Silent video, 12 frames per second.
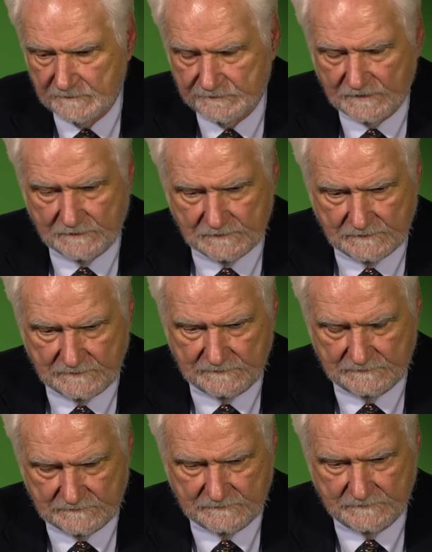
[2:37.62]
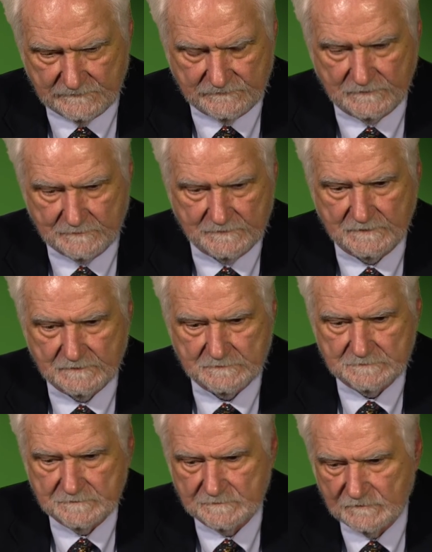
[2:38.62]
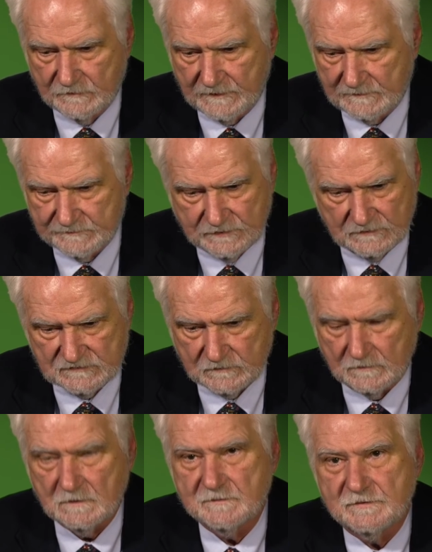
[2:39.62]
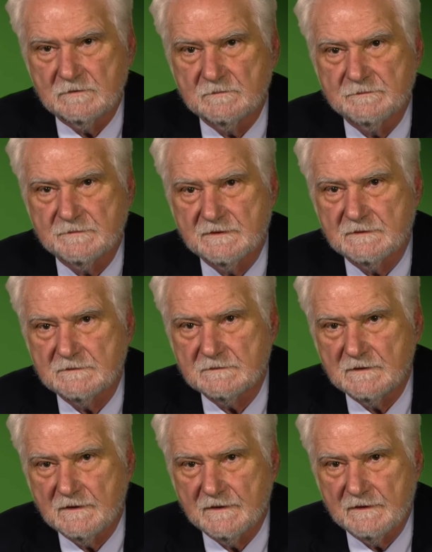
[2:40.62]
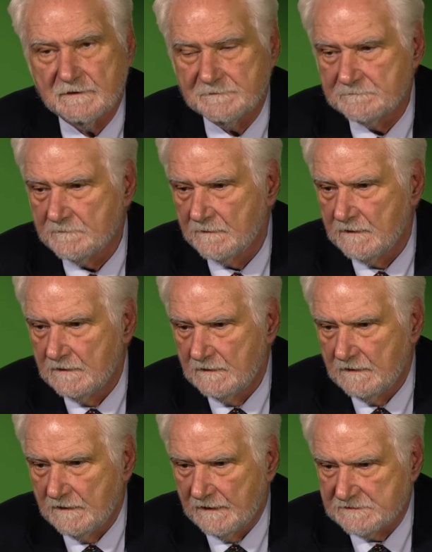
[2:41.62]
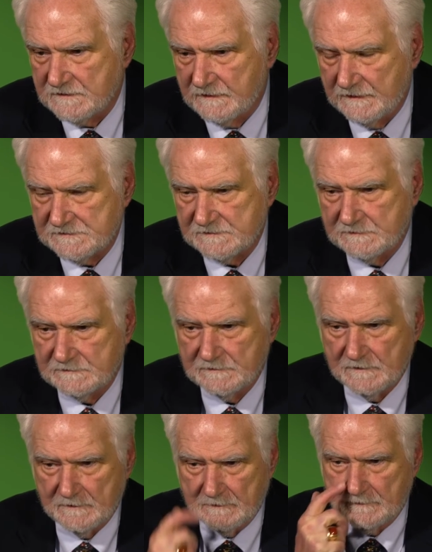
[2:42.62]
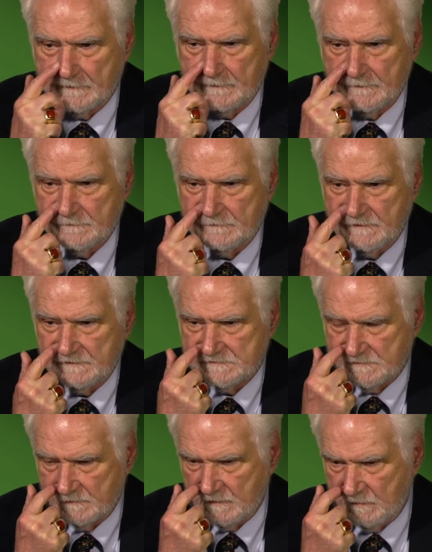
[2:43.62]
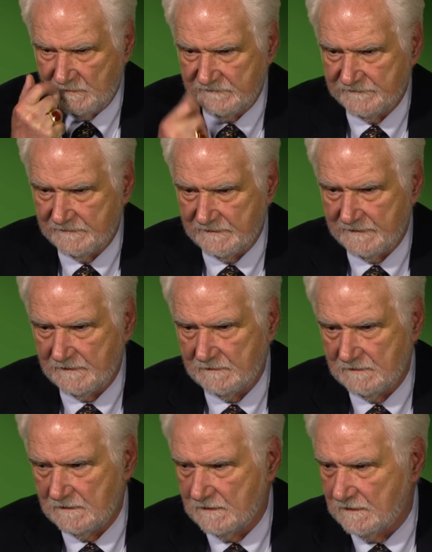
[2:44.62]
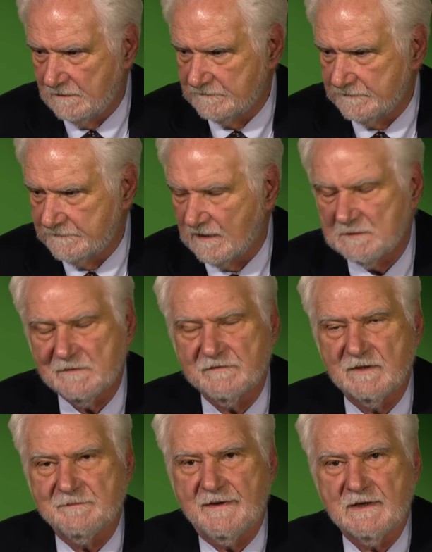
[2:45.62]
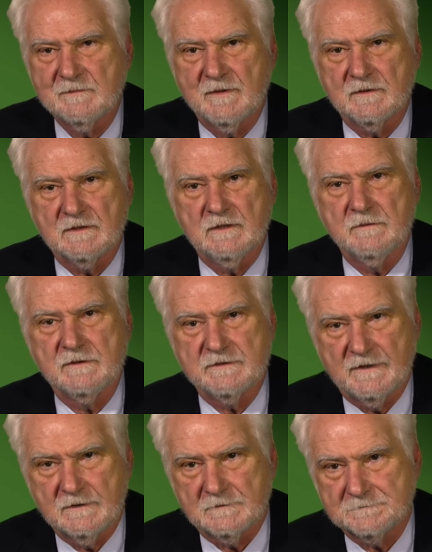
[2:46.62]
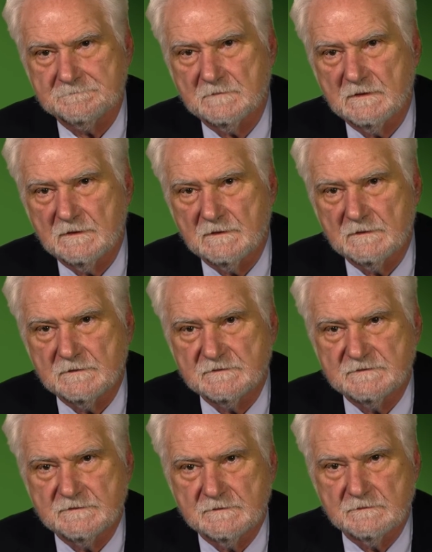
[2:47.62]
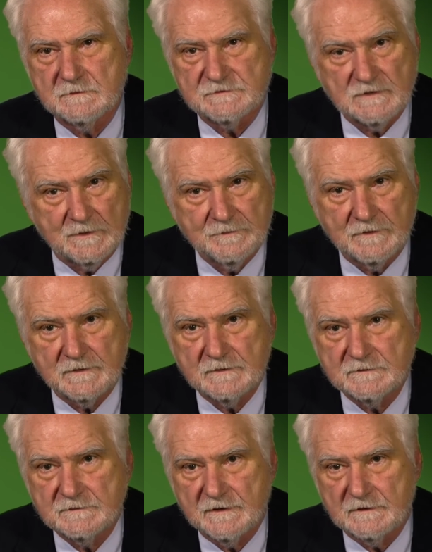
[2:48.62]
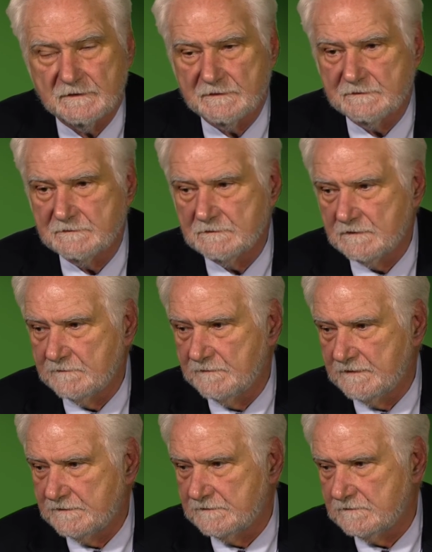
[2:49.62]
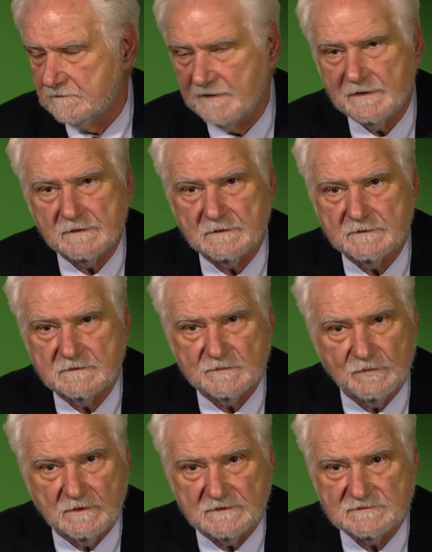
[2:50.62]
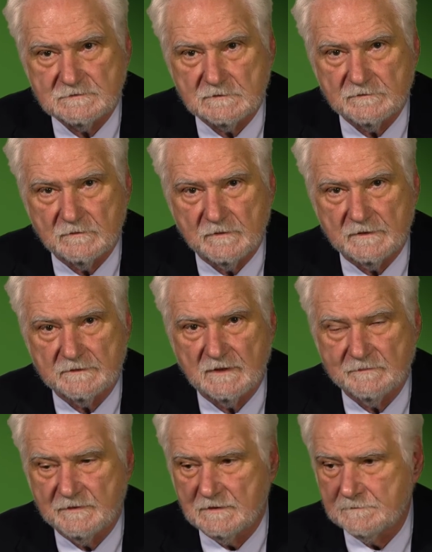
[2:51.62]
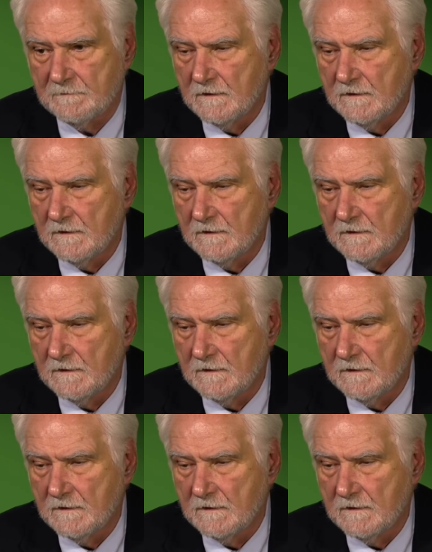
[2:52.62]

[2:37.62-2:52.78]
partly from the great post-war boom in higher education. They turned out to be very bad about gearing down to a job market that had been dramatically depressed over what it had been